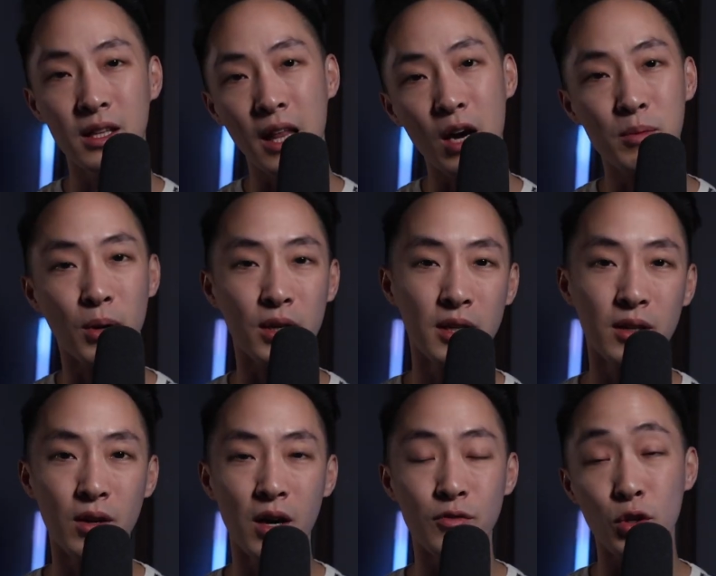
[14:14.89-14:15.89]
loud barking
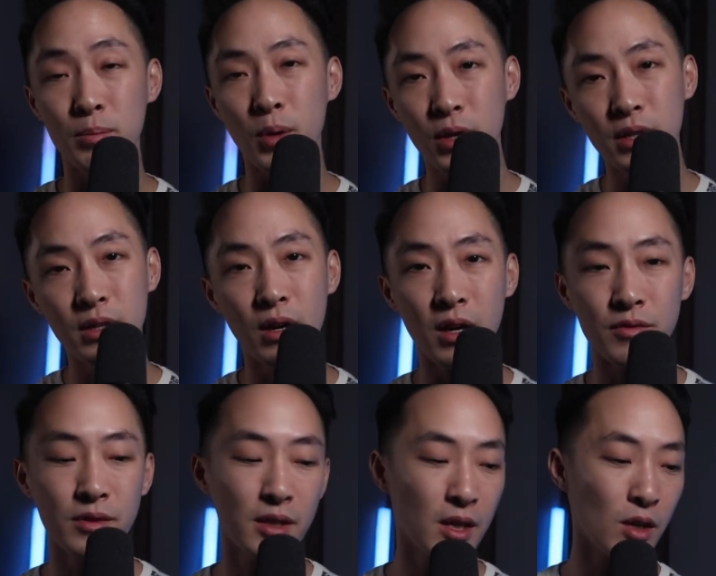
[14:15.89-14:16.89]
cough or barking
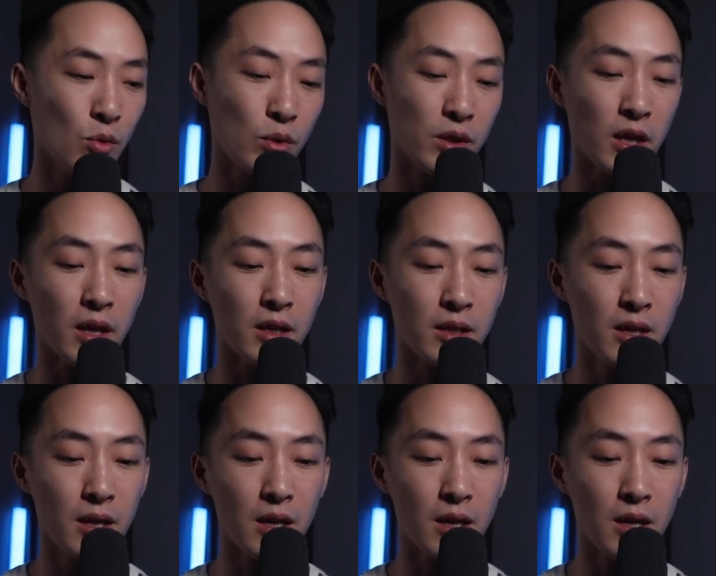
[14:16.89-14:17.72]
cough with a,